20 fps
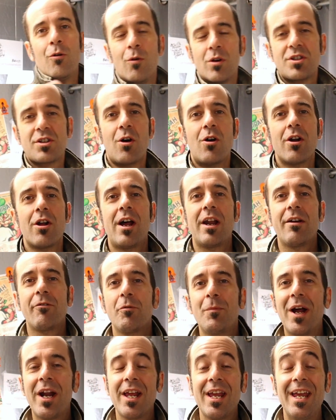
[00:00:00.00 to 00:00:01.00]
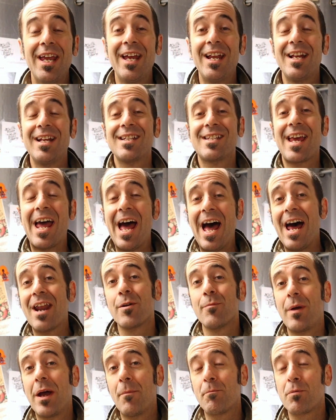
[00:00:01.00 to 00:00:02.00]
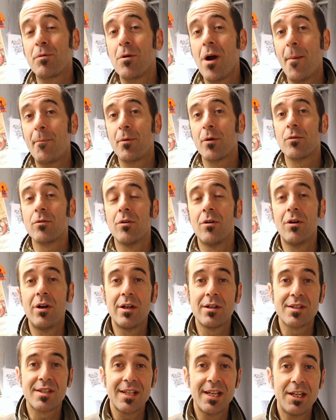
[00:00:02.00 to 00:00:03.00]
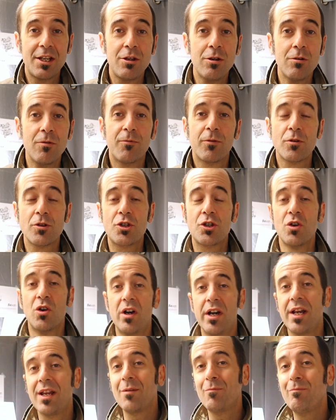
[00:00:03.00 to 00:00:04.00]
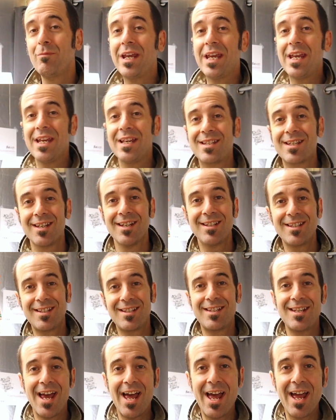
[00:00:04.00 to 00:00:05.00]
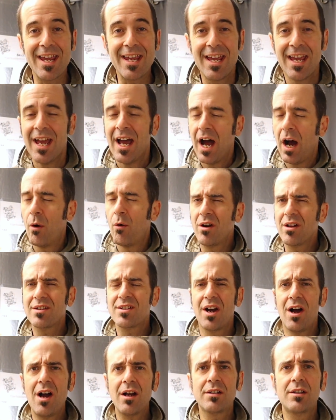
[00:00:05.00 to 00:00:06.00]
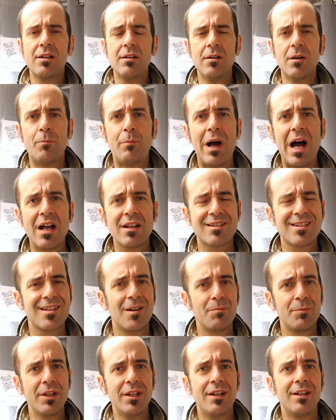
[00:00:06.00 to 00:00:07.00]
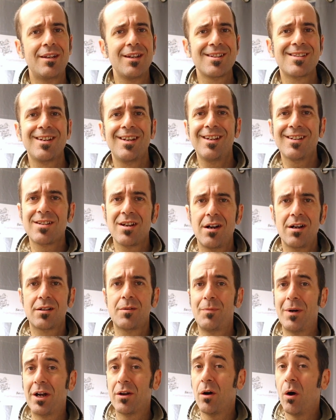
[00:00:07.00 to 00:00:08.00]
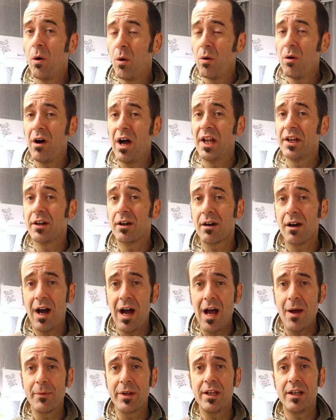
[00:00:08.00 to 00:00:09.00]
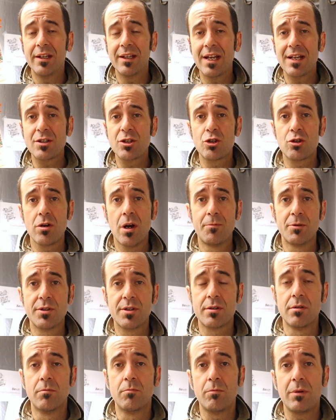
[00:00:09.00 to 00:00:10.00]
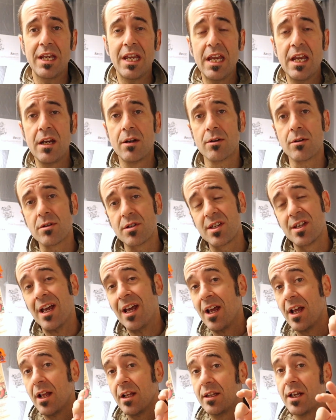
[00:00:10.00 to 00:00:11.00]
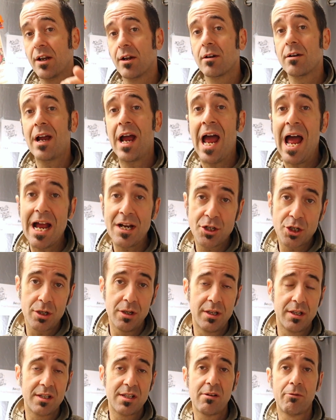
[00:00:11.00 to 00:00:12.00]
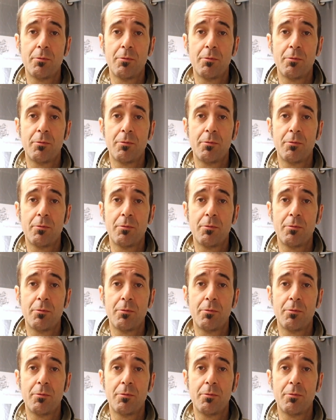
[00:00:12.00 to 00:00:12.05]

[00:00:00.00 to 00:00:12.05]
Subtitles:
What's going on, everybody? It is Adam at Proper Royals. Thank you for joining me today. I want to talk to you about something that doesn't get talked about a whole lot in our hobby, and that's troublesome eaters that are hatchlings.